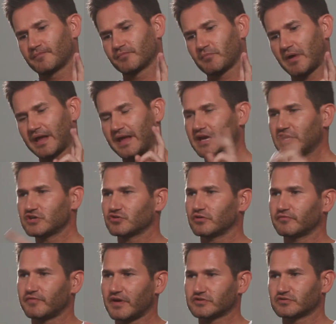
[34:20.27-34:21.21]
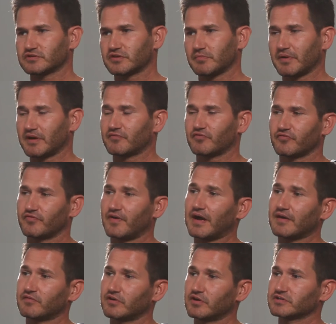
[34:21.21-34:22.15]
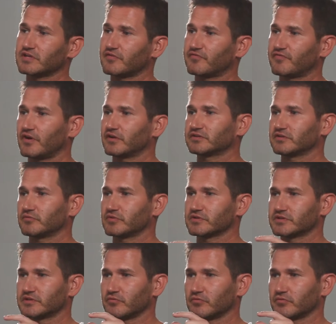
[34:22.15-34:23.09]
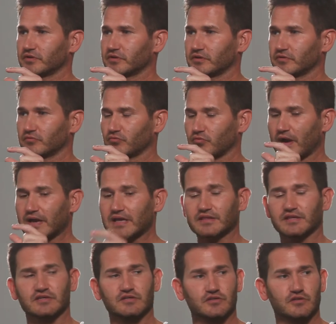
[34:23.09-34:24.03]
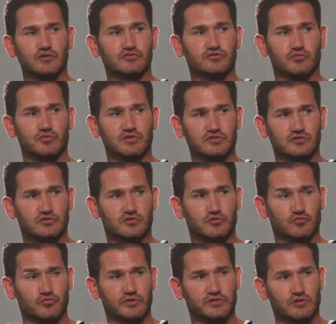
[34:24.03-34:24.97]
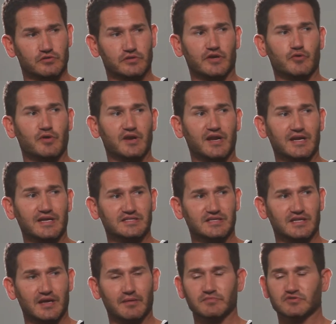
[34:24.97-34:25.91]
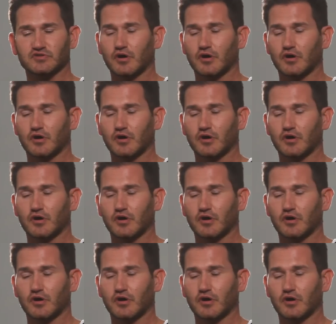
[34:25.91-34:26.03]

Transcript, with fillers: my angel investors have been in for five years. I felt it was the, the right thing to do is to, re, to return liquidity to them. So